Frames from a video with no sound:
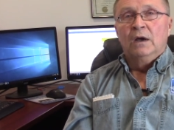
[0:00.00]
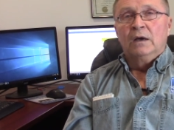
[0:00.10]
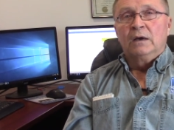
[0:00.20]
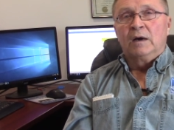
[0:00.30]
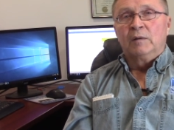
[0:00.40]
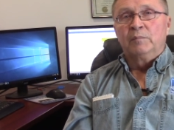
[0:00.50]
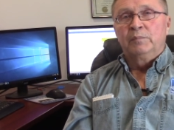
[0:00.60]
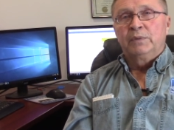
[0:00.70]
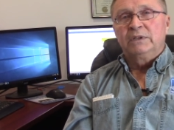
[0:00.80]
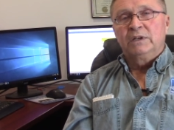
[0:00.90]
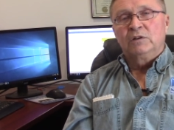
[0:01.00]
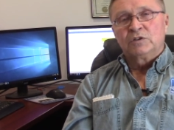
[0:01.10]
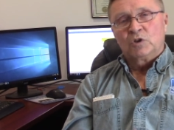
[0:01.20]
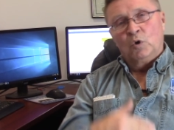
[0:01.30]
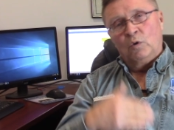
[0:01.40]
um, but they'd
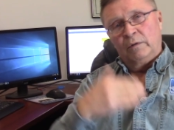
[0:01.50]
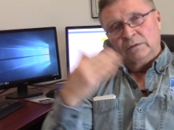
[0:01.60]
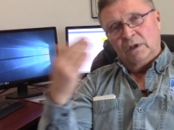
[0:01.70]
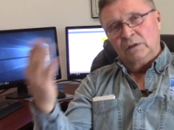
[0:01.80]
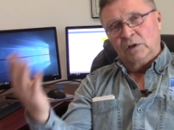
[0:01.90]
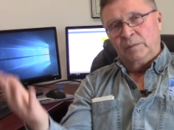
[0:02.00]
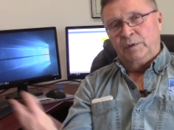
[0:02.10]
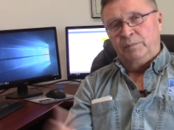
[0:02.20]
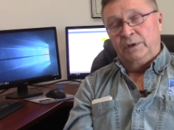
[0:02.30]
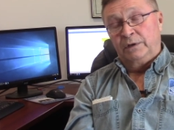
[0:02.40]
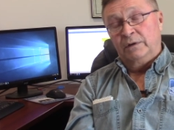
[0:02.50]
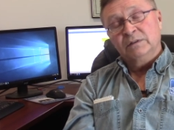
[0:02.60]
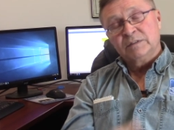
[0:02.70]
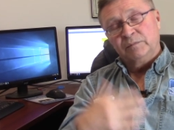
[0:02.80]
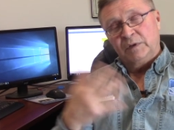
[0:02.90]
just go a, a little bit bigger
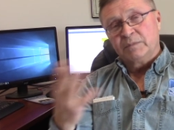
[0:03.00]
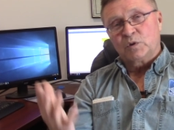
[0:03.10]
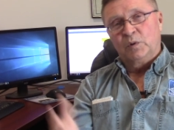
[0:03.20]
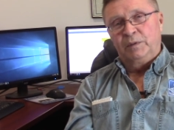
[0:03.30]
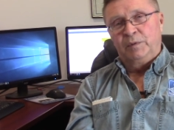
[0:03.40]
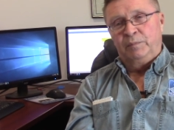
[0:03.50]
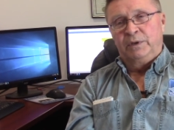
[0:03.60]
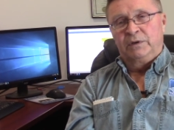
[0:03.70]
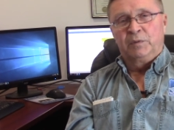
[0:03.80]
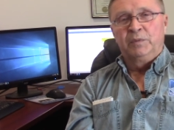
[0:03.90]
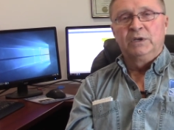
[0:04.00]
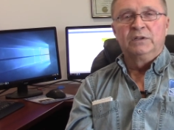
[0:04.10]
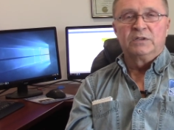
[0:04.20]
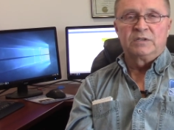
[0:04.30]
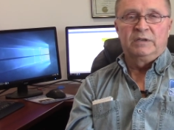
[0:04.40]
and sometimes quite a bit bigger to be
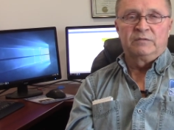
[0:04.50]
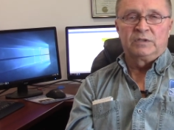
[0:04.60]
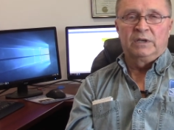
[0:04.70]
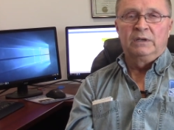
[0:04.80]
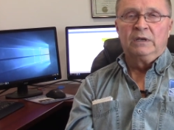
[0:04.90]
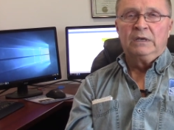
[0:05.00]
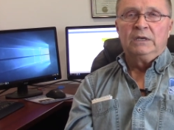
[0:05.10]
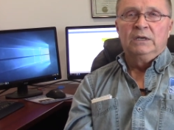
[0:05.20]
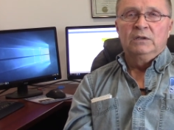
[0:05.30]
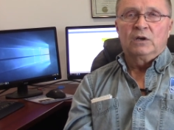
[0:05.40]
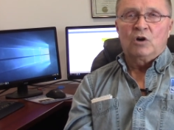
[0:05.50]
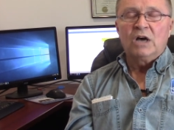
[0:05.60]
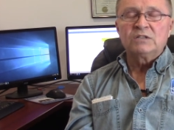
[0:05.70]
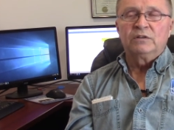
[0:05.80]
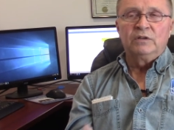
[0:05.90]
on the safe side. The
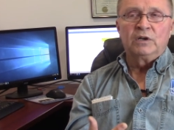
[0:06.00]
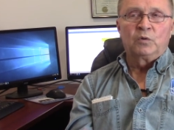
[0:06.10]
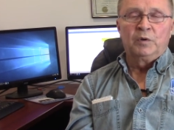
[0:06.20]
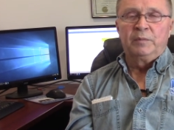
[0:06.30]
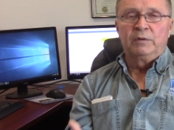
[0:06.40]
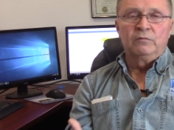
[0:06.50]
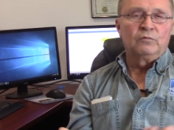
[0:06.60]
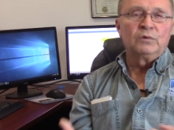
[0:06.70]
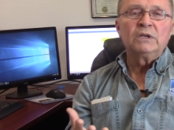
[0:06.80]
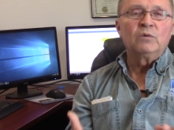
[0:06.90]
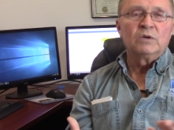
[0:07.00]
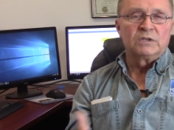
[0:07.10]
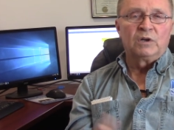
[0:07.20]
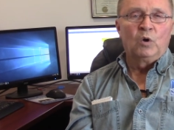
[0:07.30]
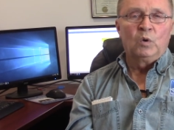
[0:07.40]
cost of the equipment really
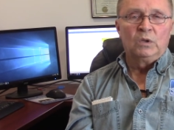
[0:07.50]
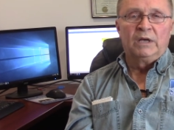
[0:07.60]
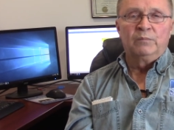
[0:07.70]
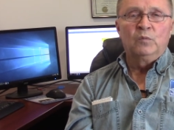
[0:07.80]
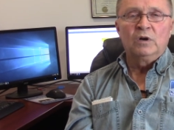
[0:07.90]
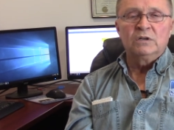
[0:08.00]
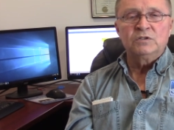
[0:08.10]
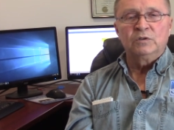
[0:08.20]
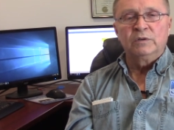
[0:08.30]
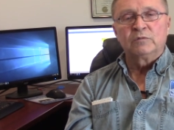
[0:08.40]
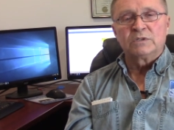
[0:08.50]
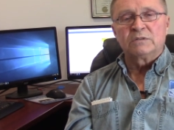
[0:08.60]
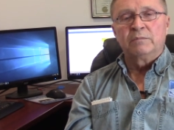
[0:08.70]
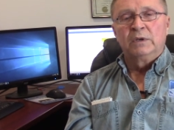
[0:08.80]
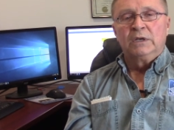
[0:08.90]
wasn't a whole lot more, so it was
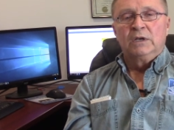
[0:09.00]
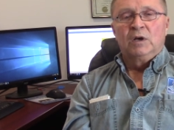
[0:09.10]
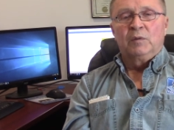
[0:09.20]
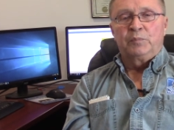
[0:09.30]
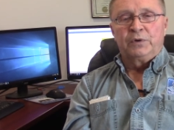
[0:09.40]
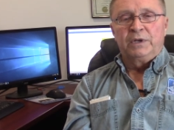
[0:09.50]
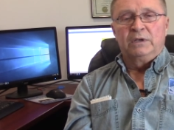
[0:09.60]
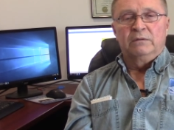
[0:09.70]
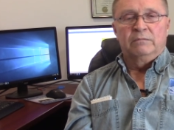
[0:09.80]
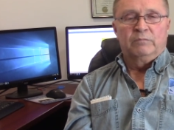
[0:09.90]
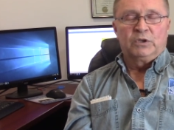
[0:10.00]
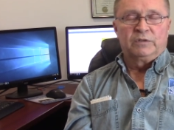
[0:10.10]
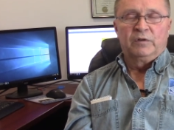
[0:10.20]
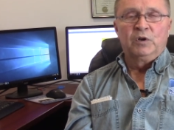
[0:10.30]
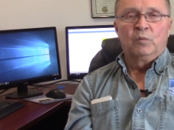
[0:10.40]
a, a pretty much
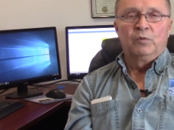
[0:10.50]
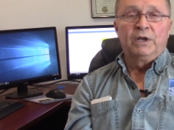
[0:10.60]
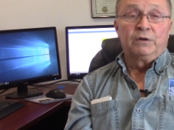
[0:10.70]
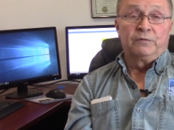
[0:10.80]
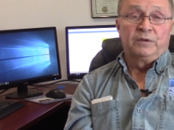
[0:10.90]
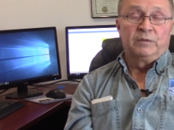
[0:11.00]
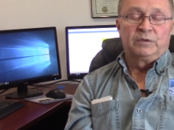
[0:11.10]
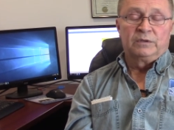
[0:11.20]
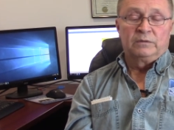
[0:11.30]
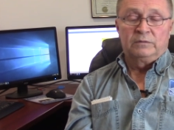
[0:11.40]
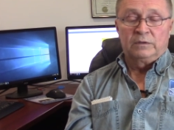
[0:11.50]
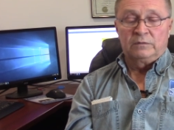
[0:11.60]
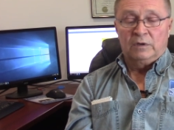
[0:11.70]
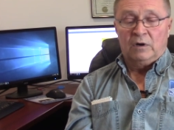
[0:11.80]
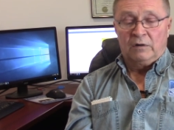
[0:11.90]
of a no-brainer for them to, to,
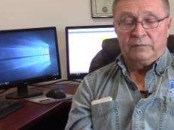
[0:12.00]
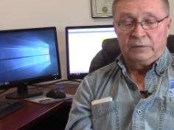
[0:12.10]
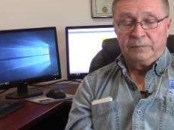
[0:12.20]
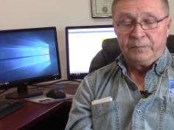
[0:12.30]
to offer.